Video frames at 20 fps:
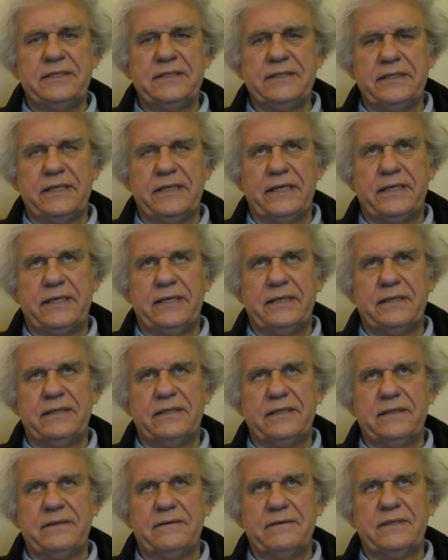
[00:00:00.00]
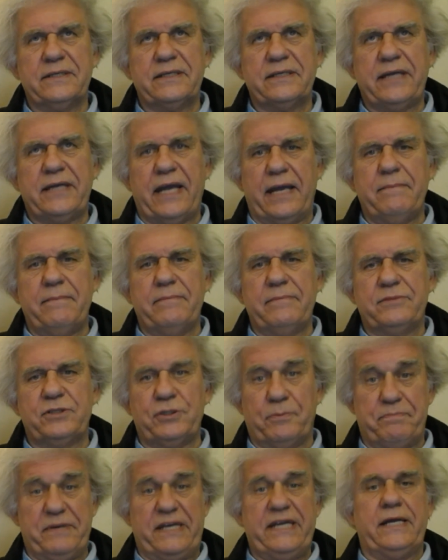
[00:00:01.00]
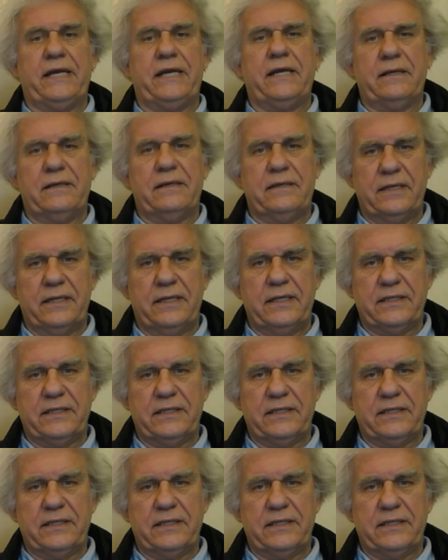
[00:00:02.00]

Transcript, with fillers: uh, came to being